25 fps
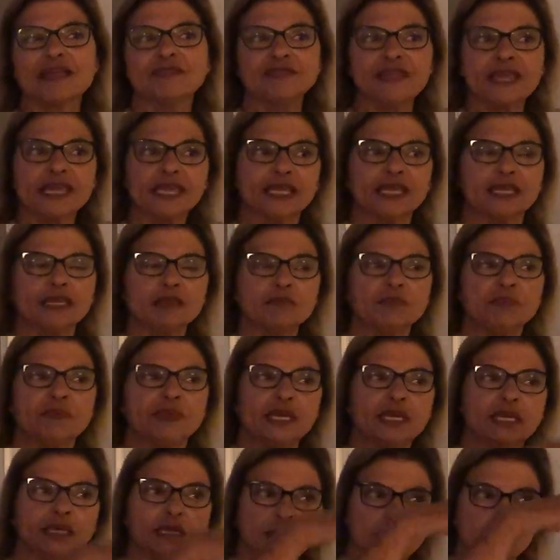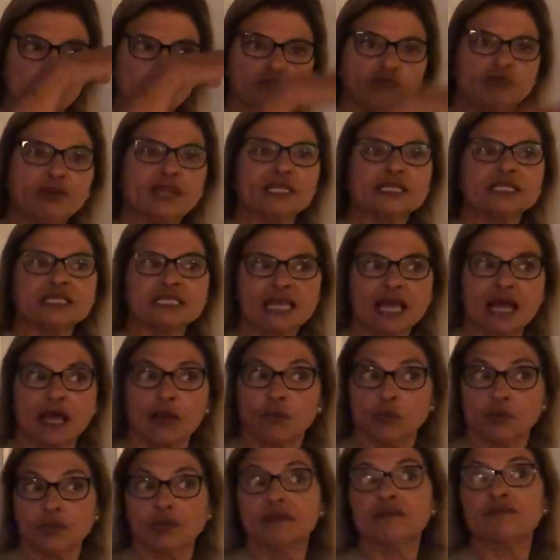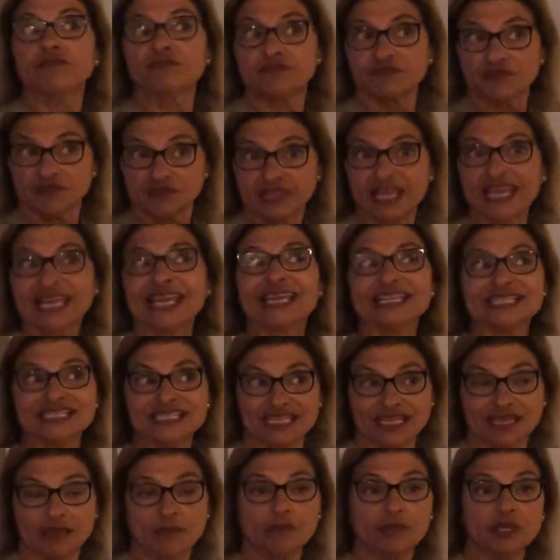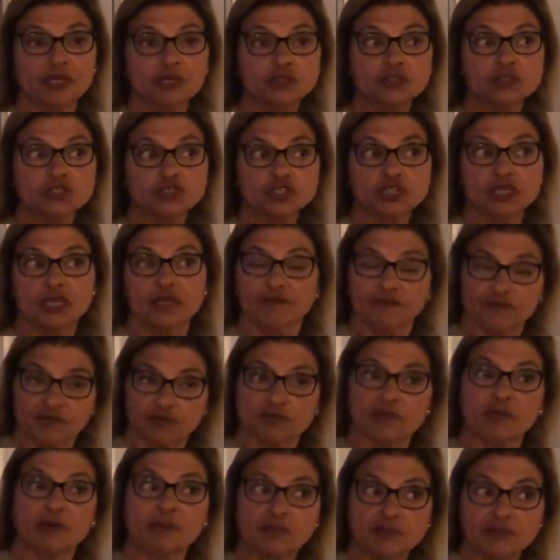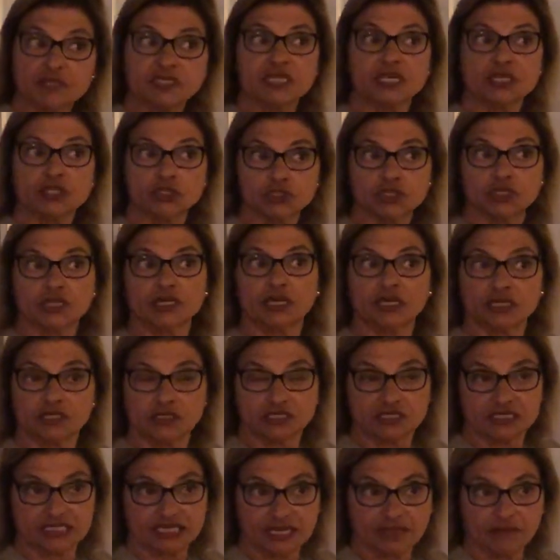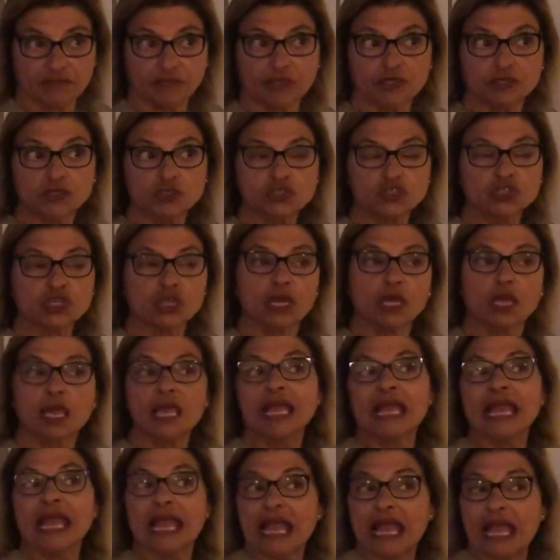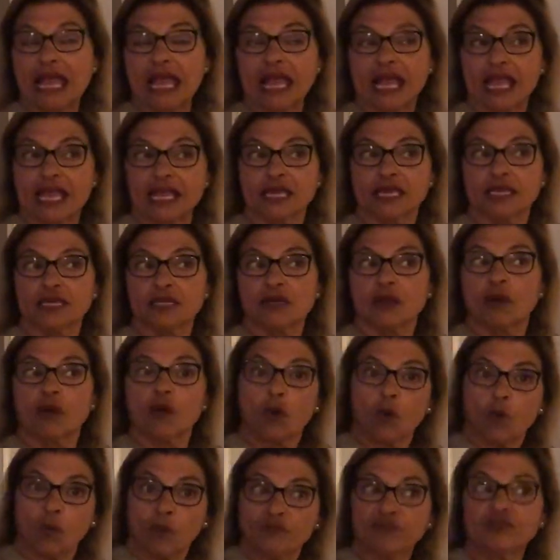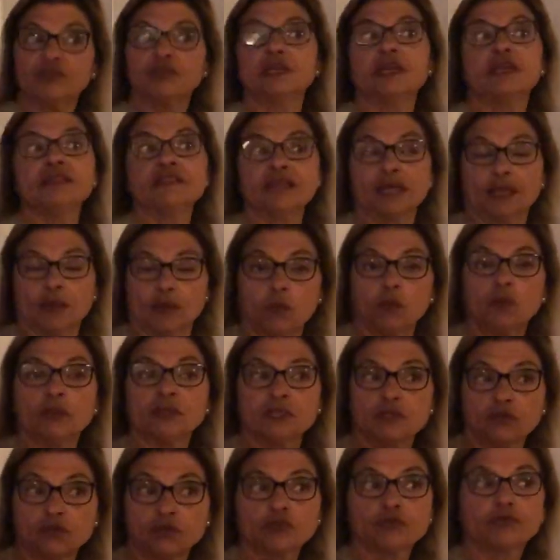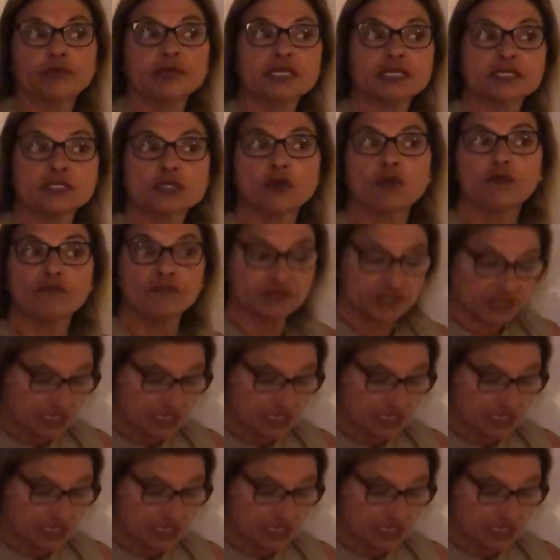they can be written down if they get damaged, if the reputation gets damaged, and hopefully it will increase over